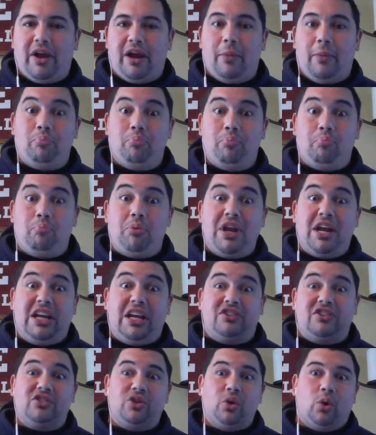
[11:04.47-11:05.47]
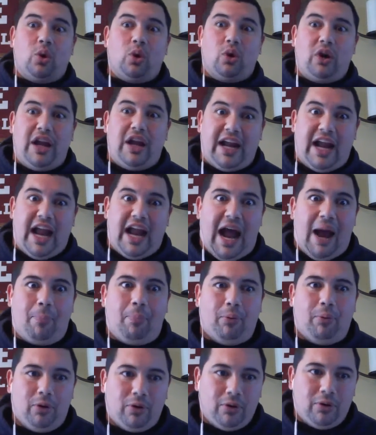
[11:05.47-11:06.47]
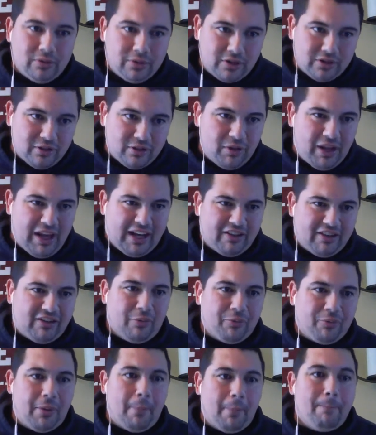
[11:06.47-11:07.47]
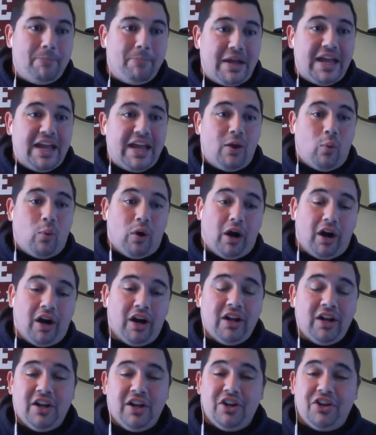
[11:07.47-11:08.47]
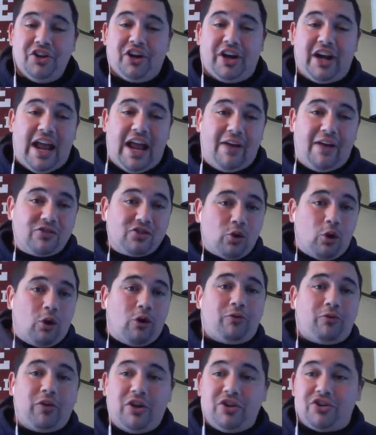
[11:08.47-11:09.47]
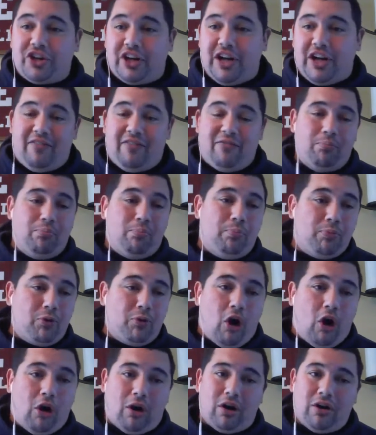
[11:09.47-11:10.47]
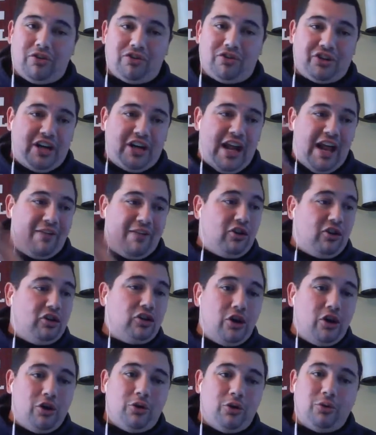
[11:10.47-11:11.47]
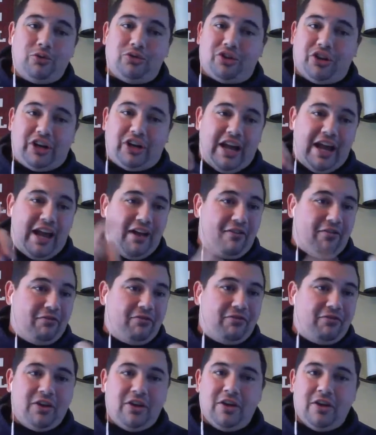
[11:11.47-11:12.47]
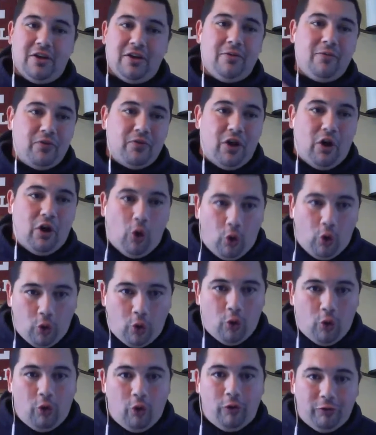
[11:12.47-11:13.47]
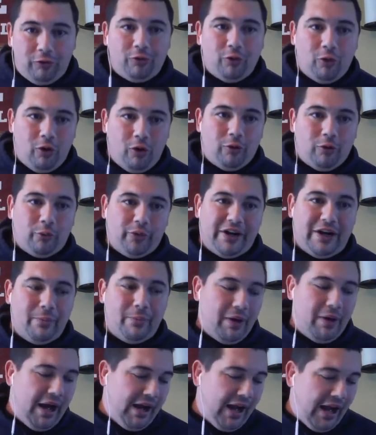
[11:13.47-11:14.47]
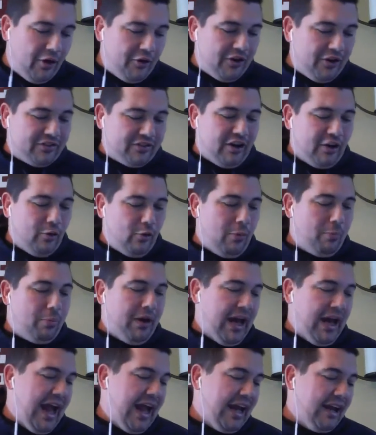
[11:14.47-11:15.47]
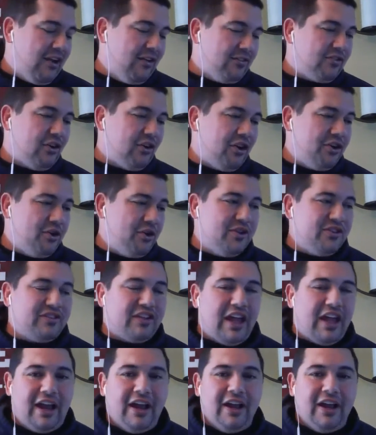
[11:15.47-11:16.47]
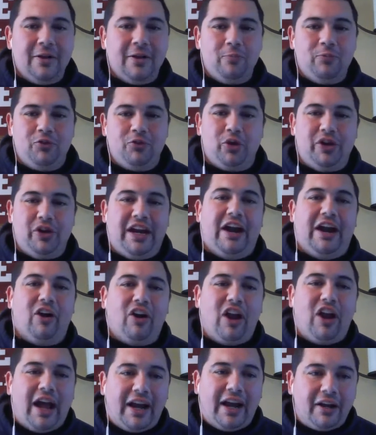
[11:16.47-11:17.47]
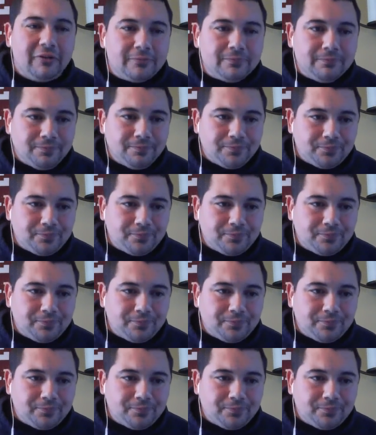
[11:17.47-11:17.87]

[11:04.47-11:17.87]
like a big store like Apple or something big where you're gonna have storefronts, you're gonna have cars, you're gonna have clothes, you're gonna have a whole full rebrand. I don't necessarily want to put handcuffs on you and say do an airline,